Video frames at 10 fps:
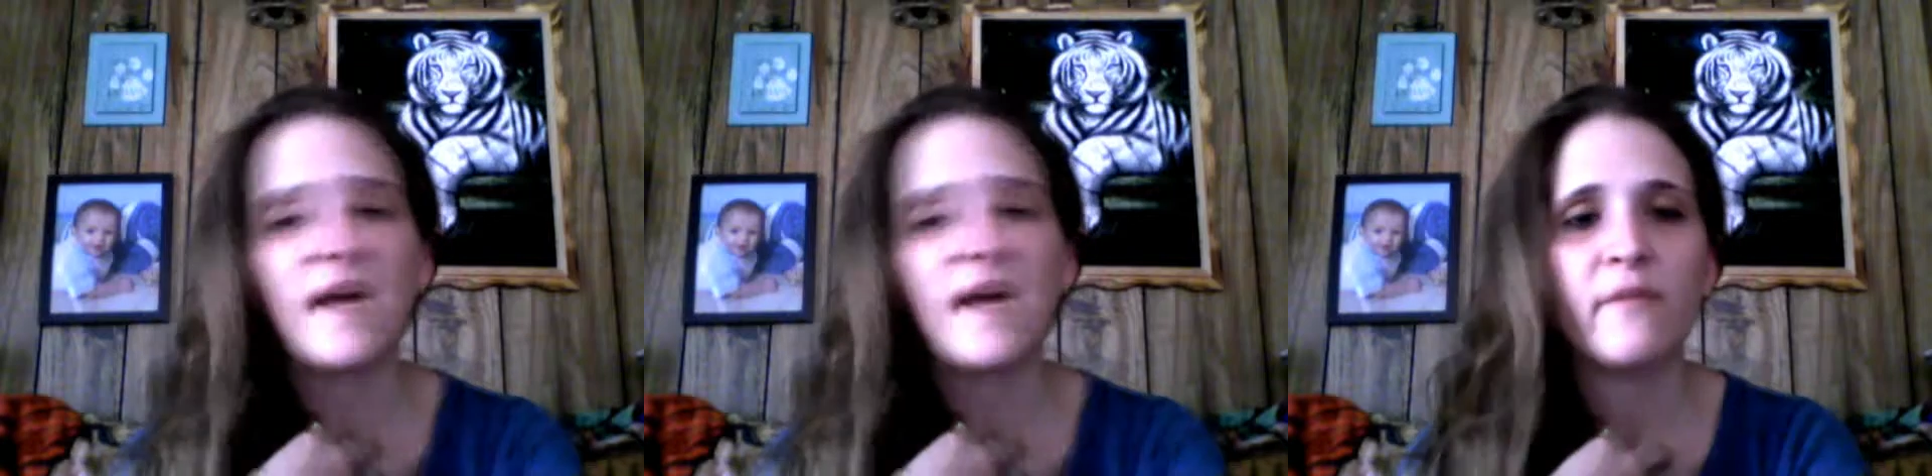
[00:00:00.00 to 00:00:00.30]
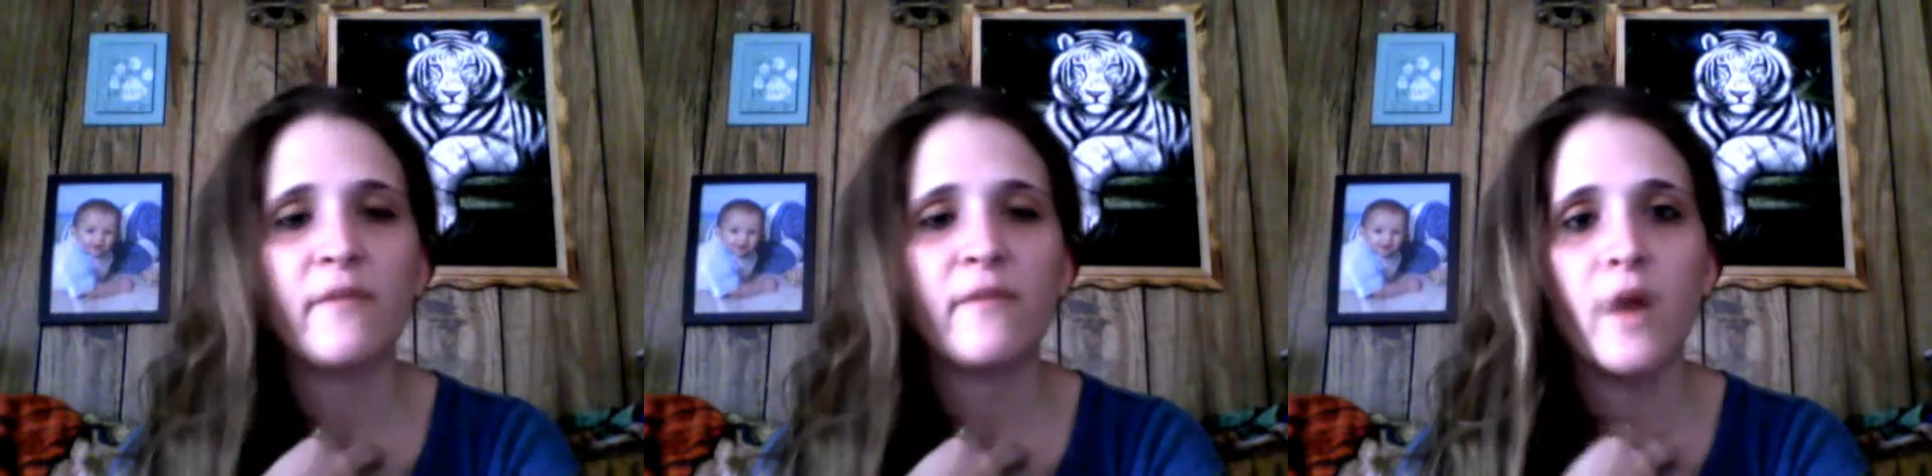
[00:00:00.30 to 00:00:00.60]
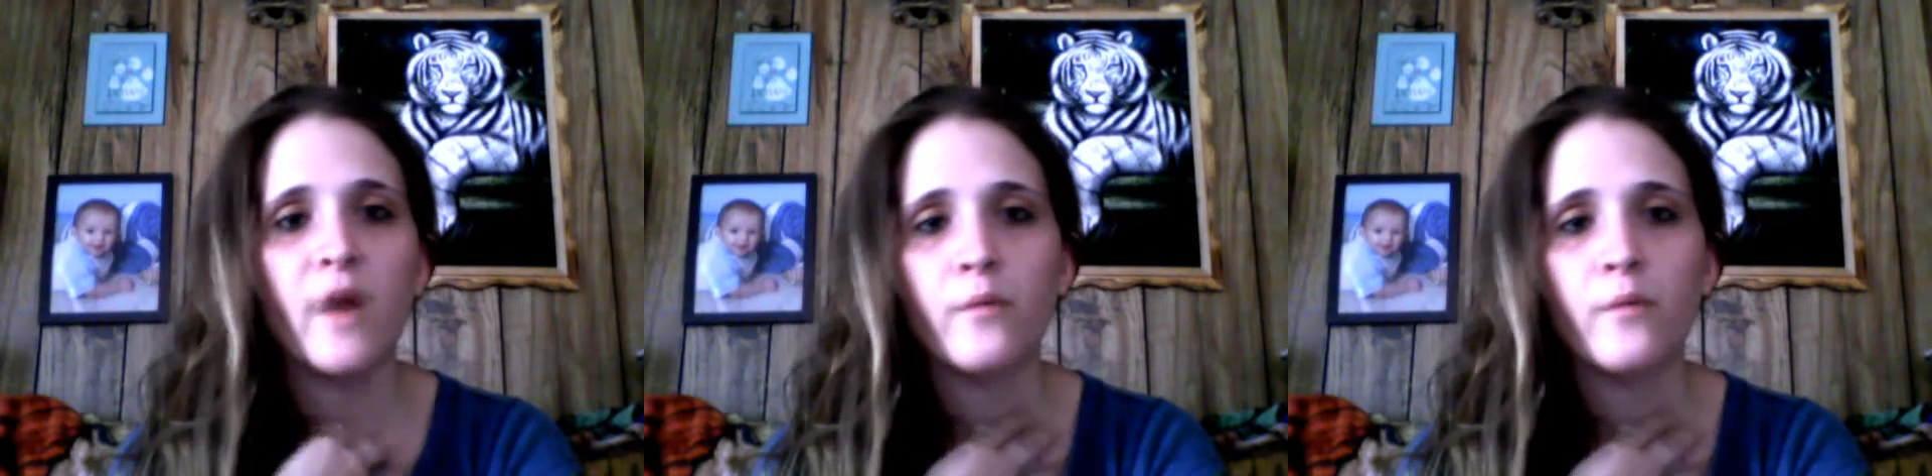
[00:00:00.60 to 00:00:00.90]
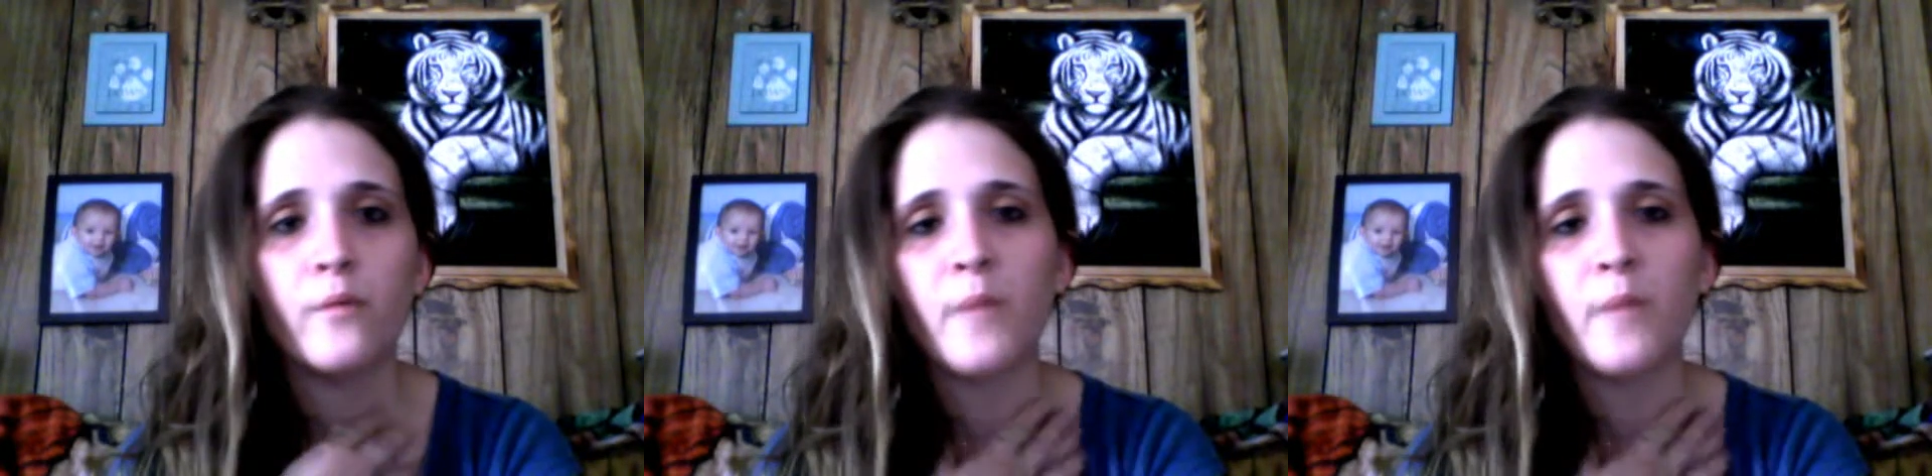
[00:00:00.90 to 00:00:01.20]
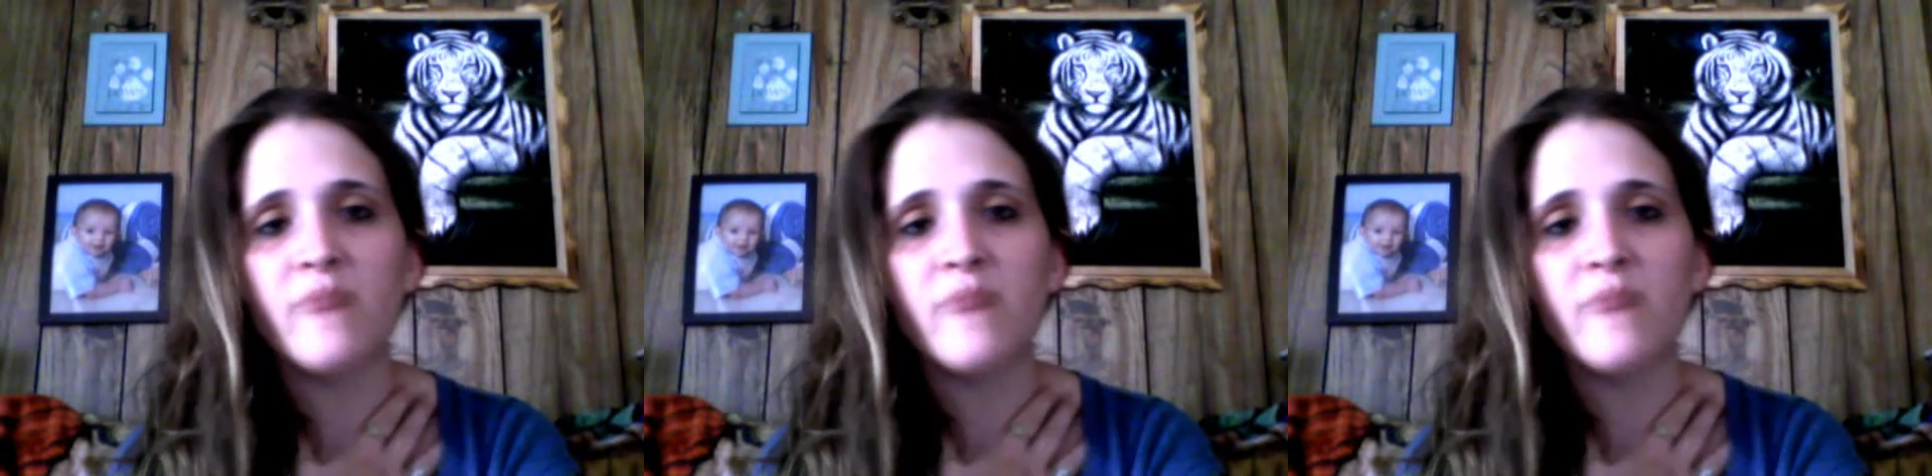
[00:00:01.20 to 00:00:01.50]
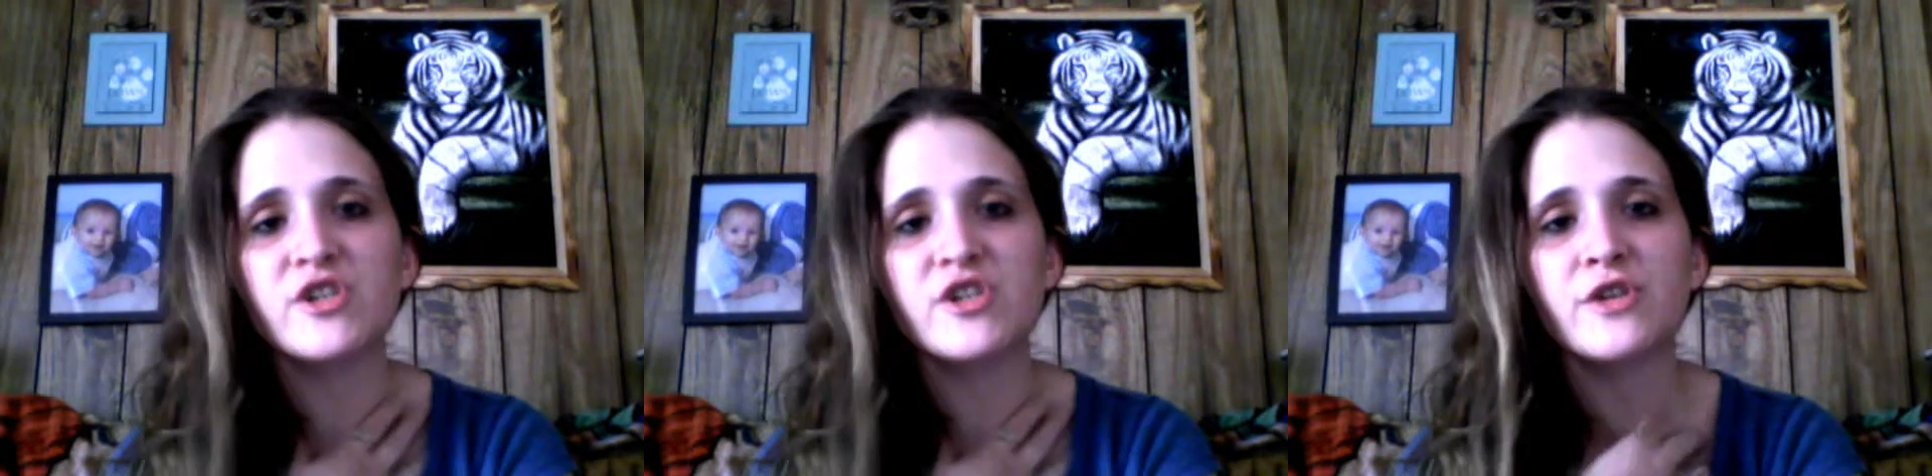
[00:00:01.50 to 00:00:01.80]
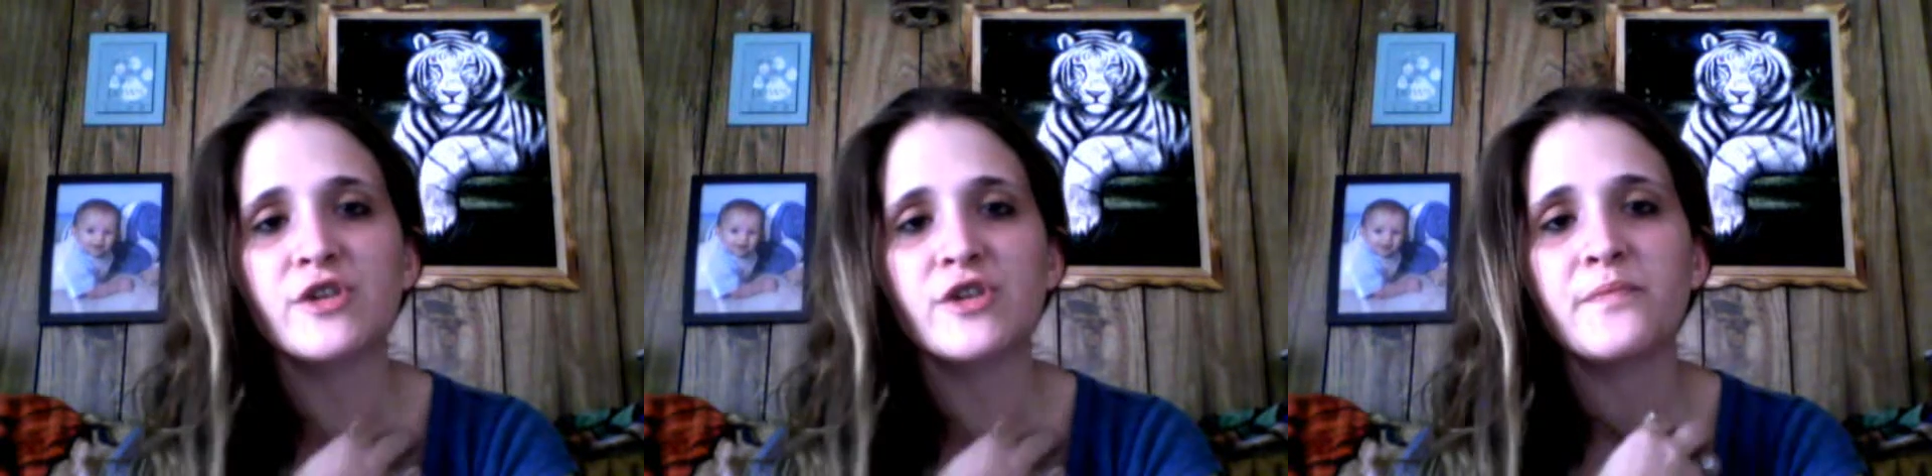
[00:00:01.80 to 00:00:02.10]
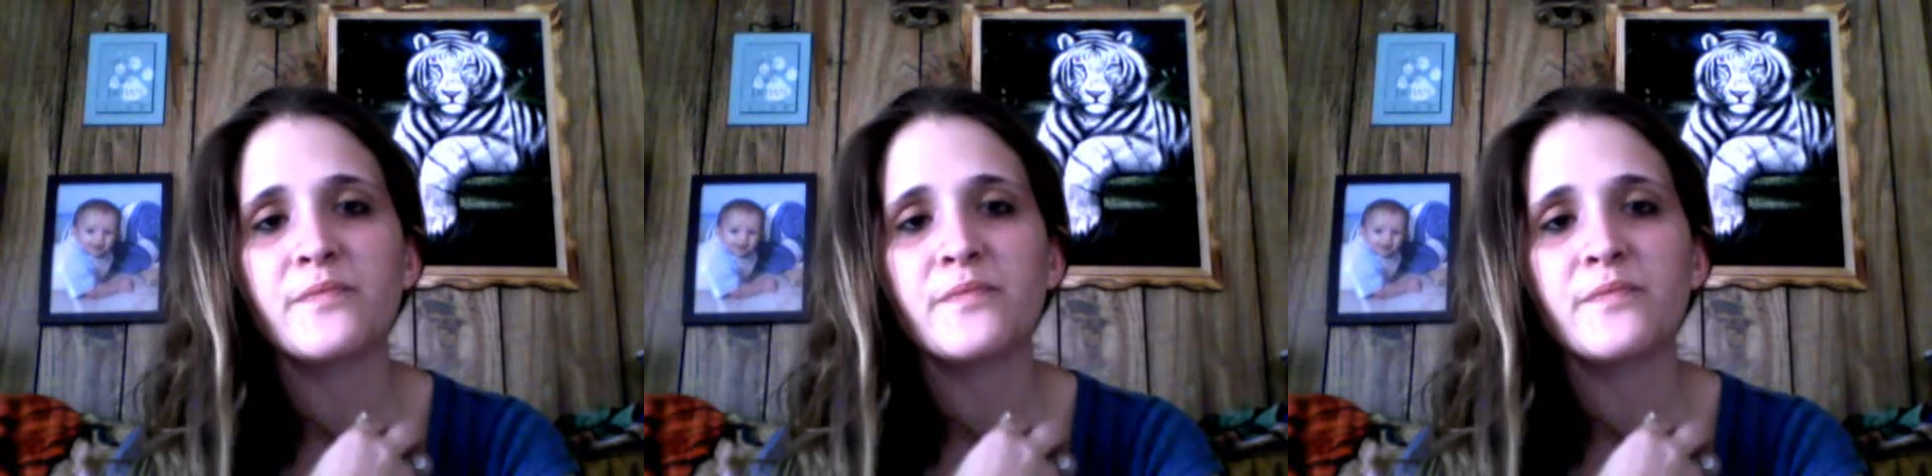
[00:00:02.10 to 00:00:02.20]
get my phone. I'm not for sure.